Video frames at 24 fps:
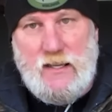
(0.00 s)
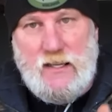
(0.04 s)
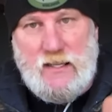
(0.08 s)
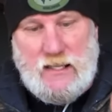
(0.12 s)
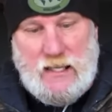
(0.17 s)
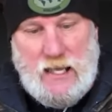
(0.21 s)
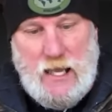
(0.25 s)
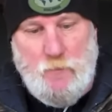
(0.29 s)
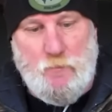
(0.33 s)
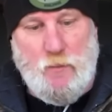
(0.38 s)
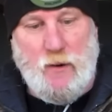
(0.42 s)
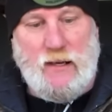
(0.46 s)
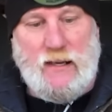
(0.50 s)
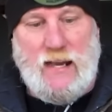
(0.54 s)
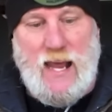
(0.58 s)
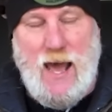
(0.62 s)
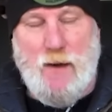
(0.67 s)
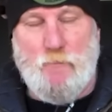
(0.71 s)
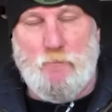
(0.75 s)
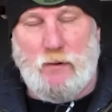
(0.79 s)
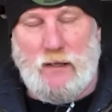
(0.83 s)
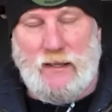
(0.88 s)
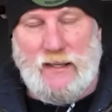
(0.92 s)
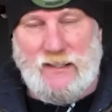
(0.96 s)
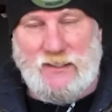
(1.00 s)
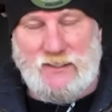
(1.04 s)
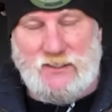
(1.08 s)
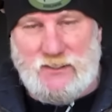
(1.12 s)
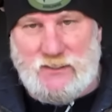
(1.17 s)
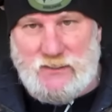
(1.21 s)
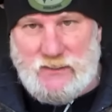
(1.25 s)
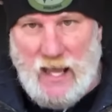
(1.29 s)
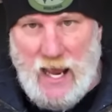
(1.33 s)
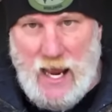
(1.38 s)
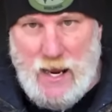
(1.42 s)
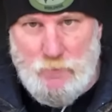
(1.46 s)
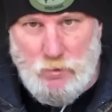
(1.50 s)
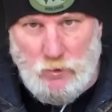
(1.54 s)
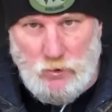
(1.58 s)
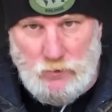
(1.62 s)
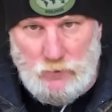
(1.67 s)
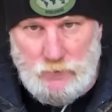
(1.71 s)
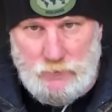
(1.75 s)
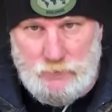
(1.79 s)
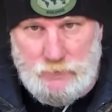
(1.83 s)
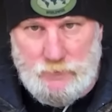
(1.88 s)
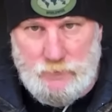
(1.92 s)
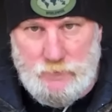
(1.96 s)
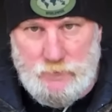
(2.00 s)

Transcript: keeping that blade stable,